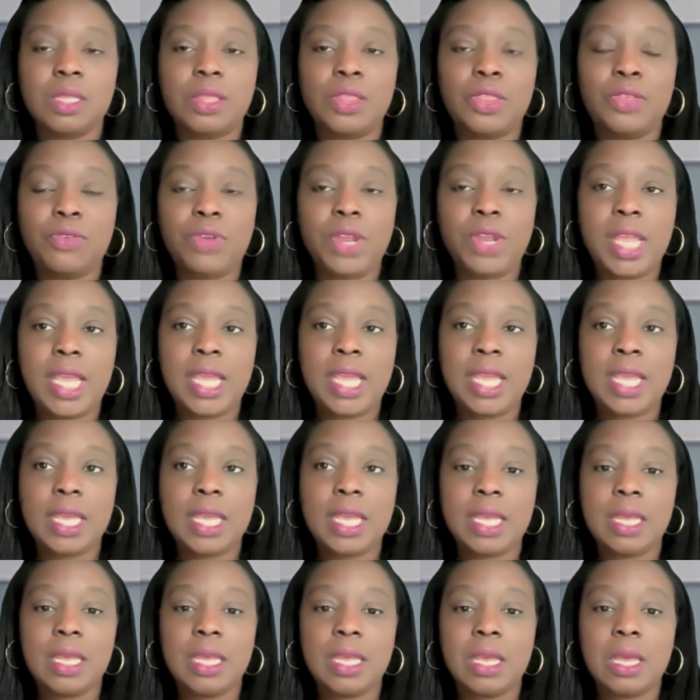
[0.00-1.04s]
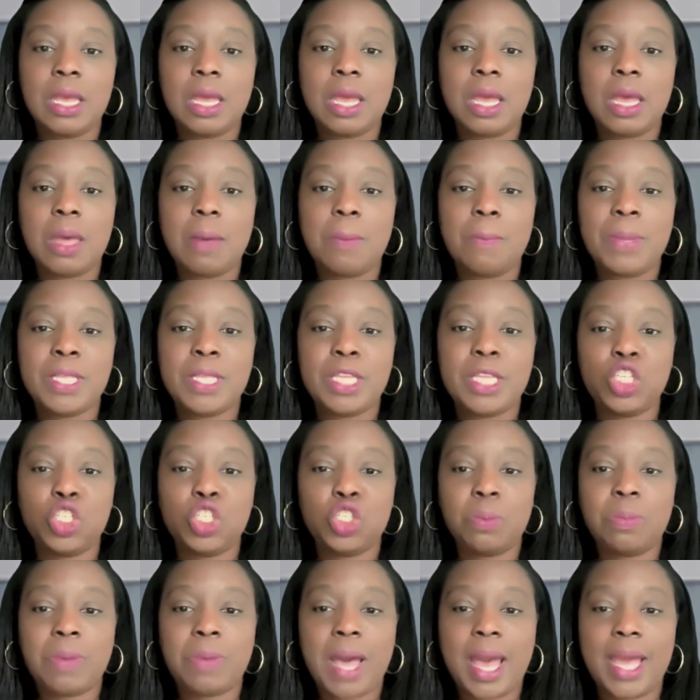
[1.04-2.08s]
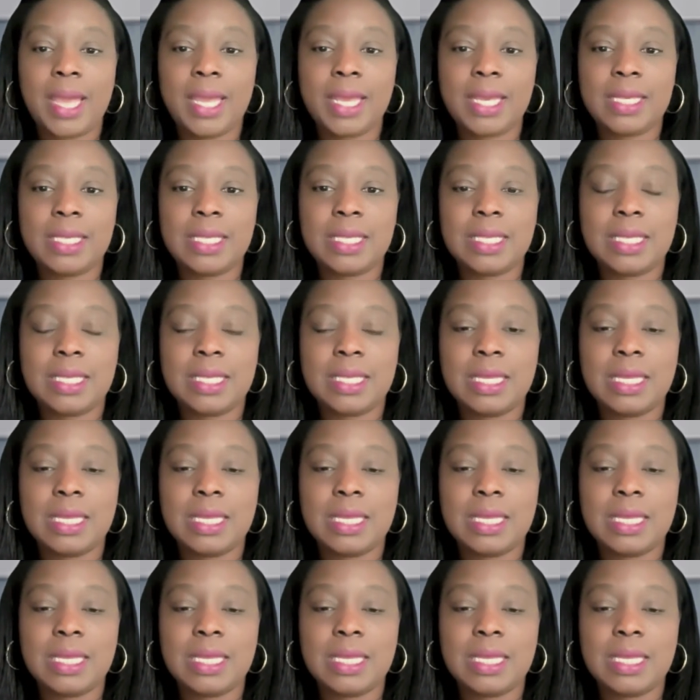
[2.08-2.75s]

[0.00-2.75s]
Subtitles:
Three, potential bias.